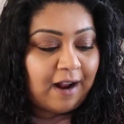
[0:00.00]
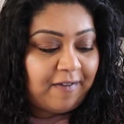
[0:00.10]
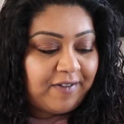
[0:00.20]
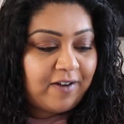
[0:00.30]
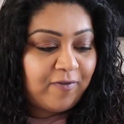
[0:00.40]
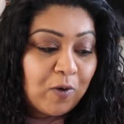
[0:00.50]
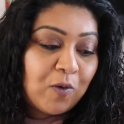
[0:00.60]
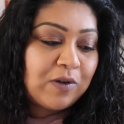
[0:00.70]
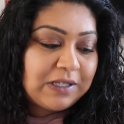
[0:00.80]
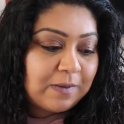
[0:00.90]
And then of
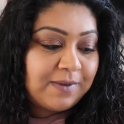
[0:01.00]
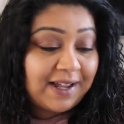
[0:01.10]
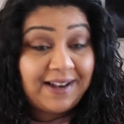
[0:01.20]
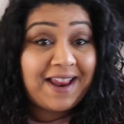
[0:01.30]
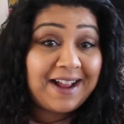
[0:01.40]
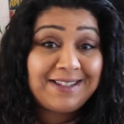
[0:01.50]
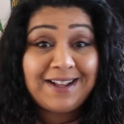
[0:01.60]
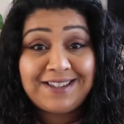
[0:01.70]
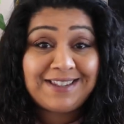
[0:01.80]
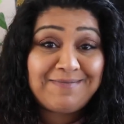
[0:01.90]
course the woman's like, next
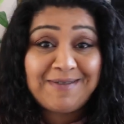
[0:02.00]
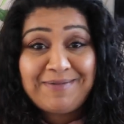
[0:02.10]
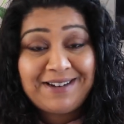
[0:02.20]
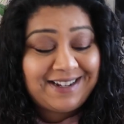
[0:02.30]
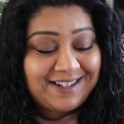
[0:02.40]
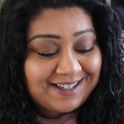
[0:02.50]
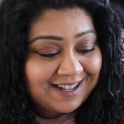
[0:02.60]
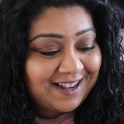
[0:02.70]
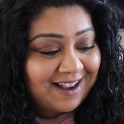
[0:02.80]
customer please.